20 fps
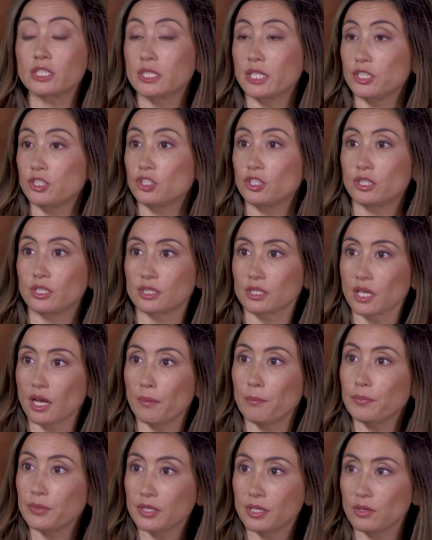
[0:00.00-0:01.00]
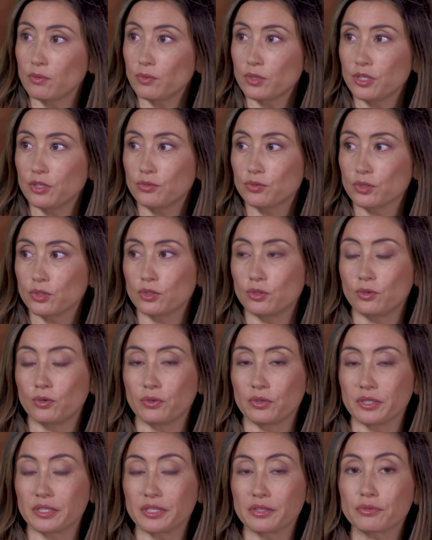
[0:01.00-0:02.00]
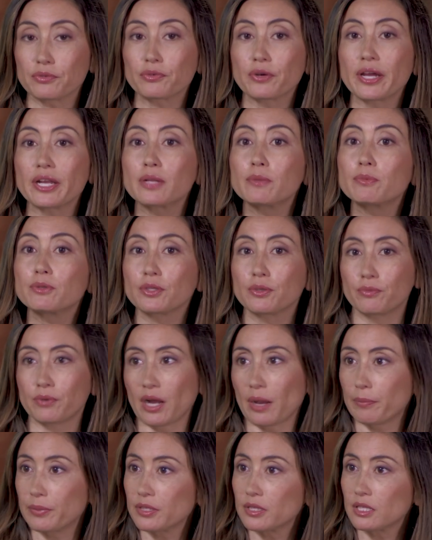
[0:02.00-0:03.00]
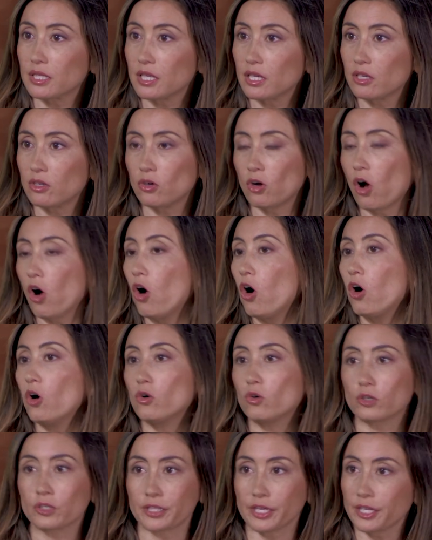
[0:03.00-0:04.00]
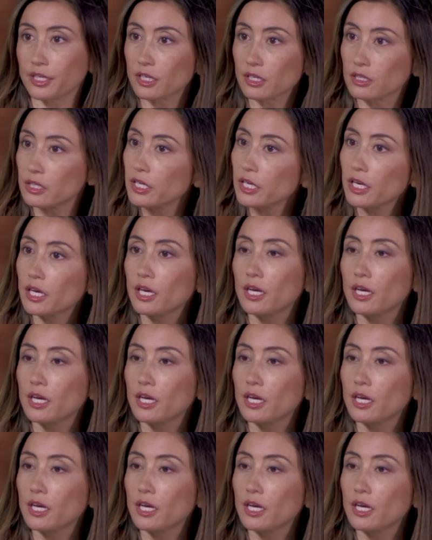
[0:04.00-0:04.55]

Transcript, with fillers: stage of this company, we grew incredibly rapidly, all organically.